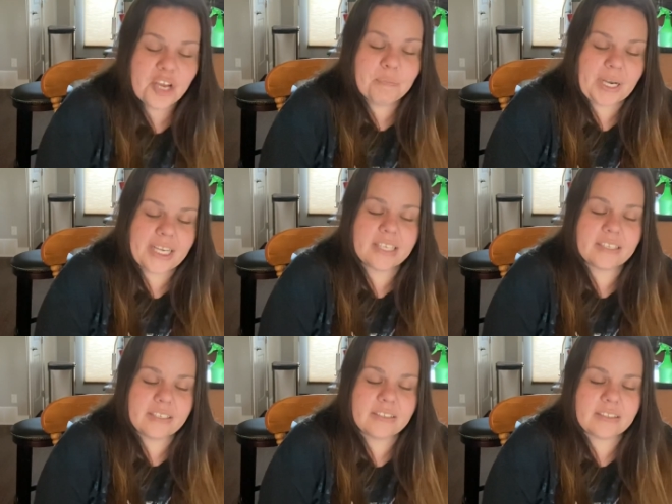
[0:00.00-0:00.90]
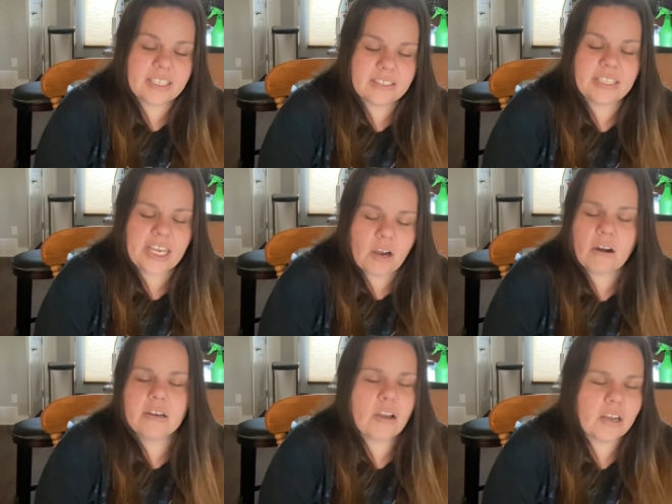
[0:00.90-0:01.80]
But they
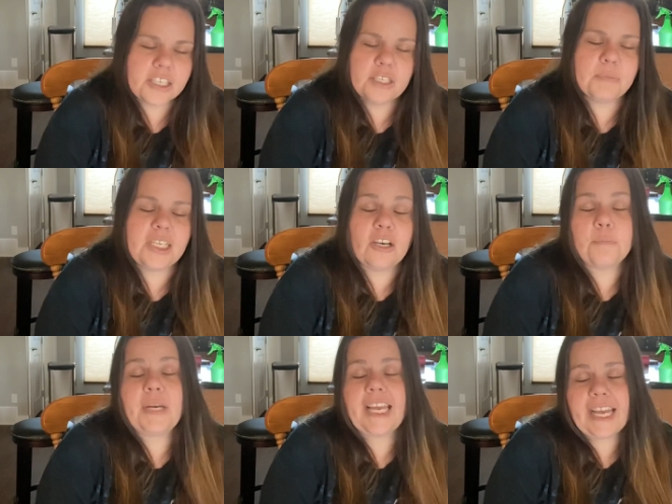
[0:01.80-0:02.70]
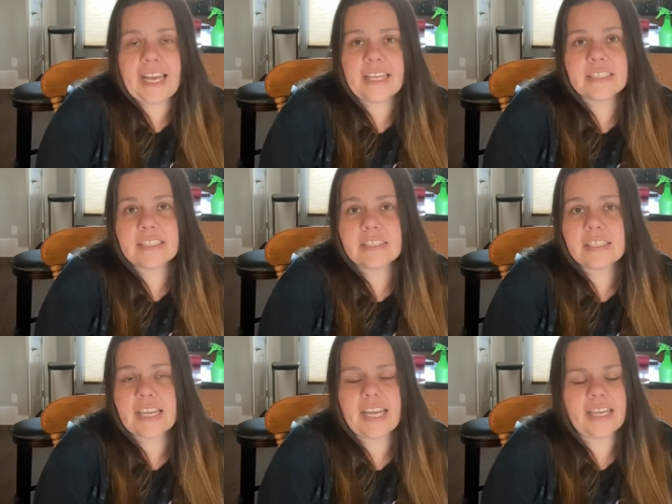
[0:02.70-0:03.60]
are knocking me on my ass.
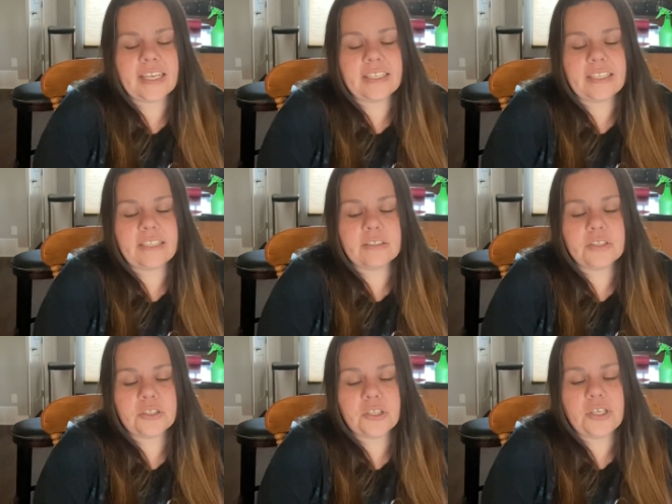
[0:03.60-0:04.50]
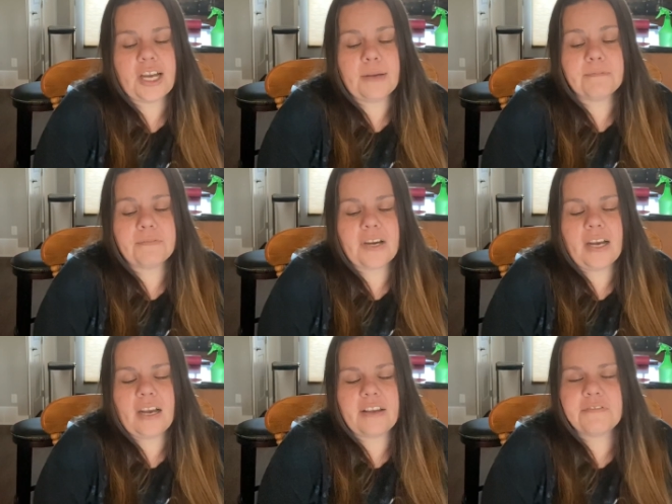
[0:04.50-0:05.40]
And in turn,
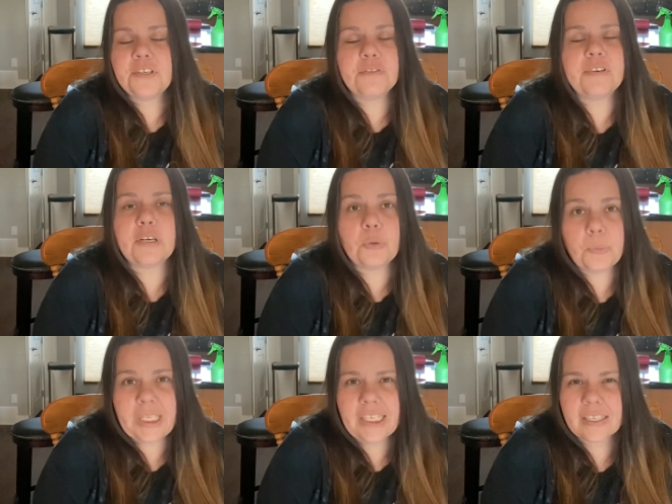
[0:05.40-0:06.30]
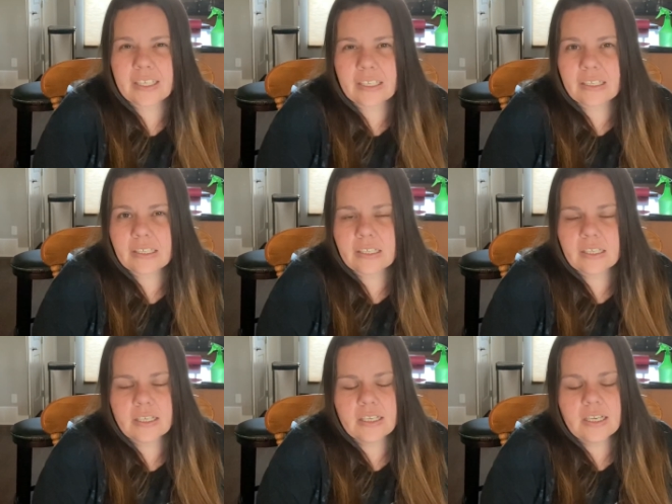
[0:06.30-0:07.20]
I feel very weak.
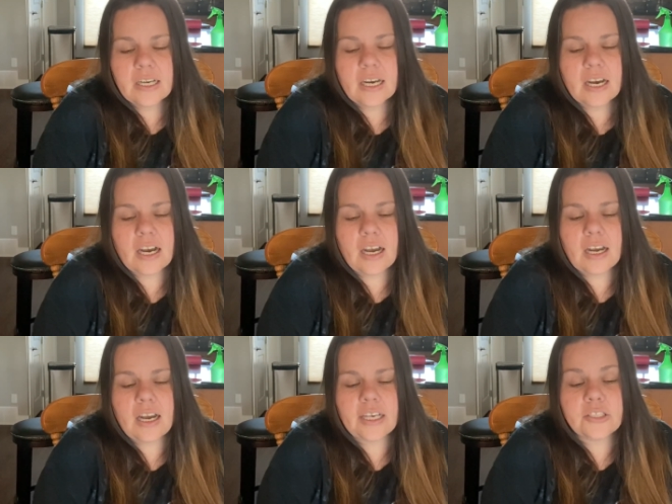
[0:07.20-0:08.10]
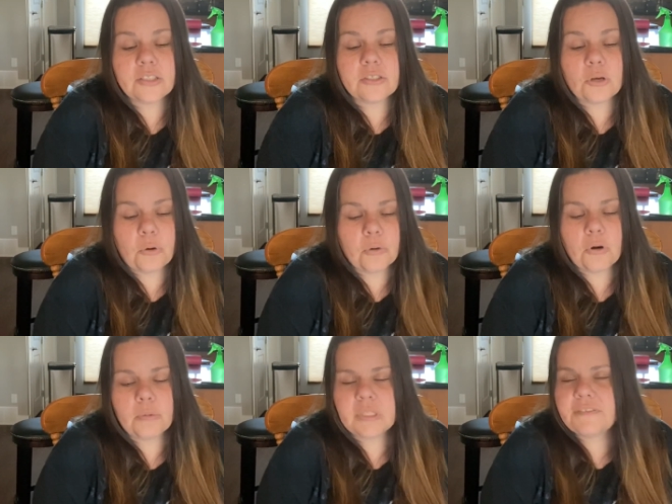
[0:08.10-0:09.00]
I don't
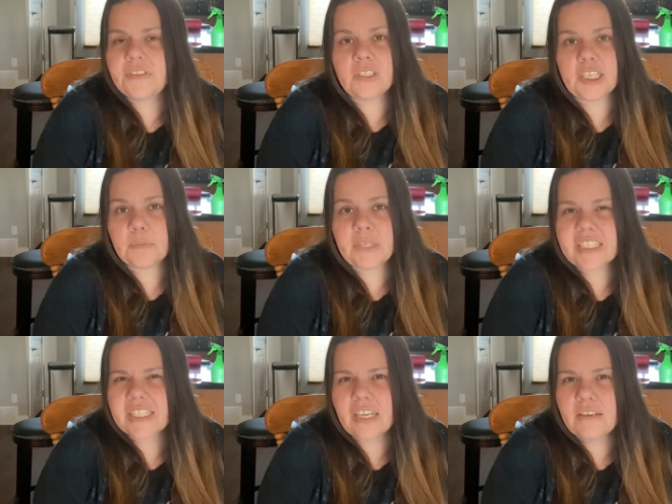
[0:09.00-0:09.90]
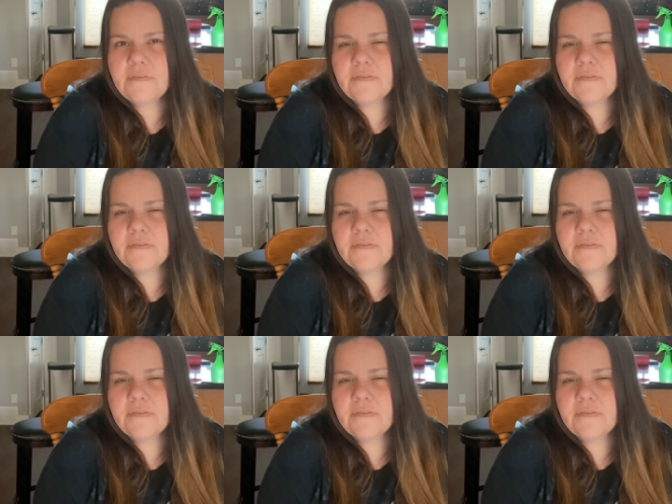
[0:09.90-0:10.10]
always feel like myself.